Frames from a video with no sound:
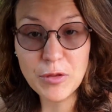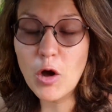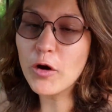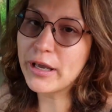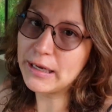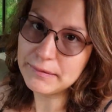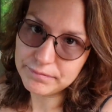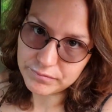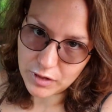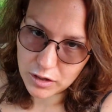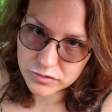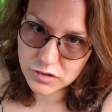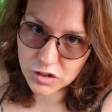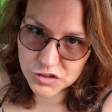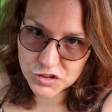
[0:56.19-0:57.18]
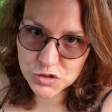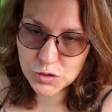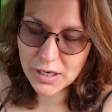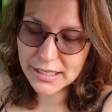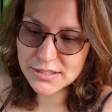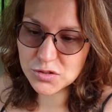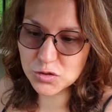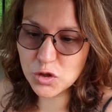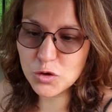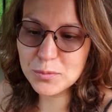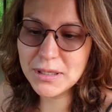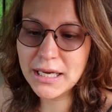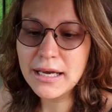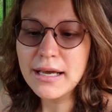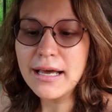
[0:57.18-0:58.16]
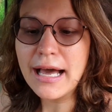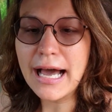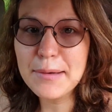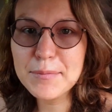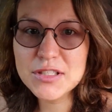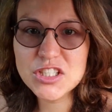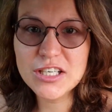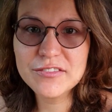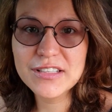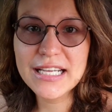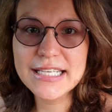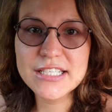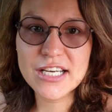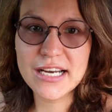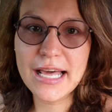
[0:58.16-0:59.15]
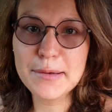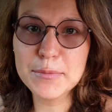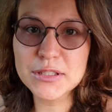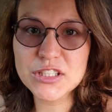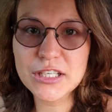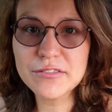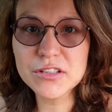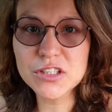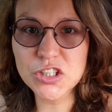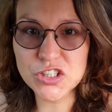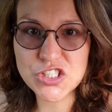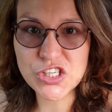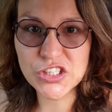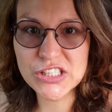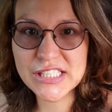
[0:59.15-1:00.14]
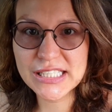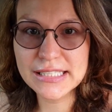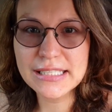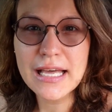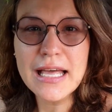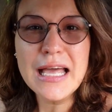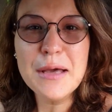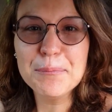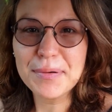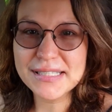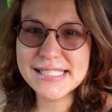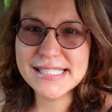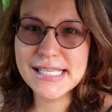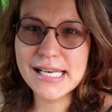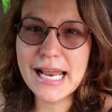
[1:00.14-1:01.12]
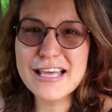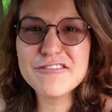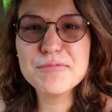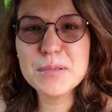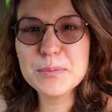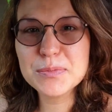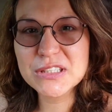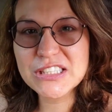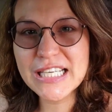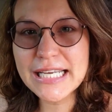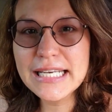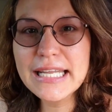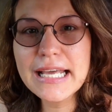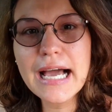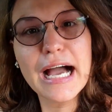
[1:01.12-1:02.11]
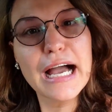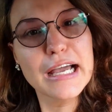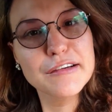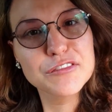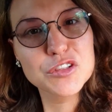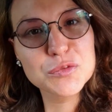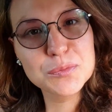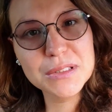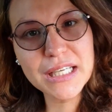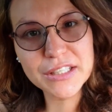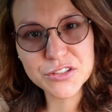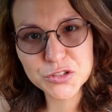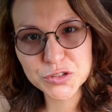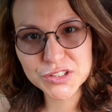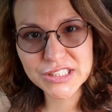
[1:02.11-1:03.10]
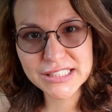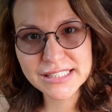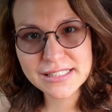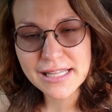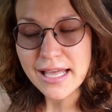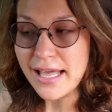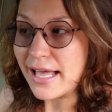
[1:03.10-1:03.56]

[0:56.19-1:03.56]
Okay, of course, you guys who know me, I'm a travel agent, I'm a travel consultant, but still I've been pretending I would be a tourist.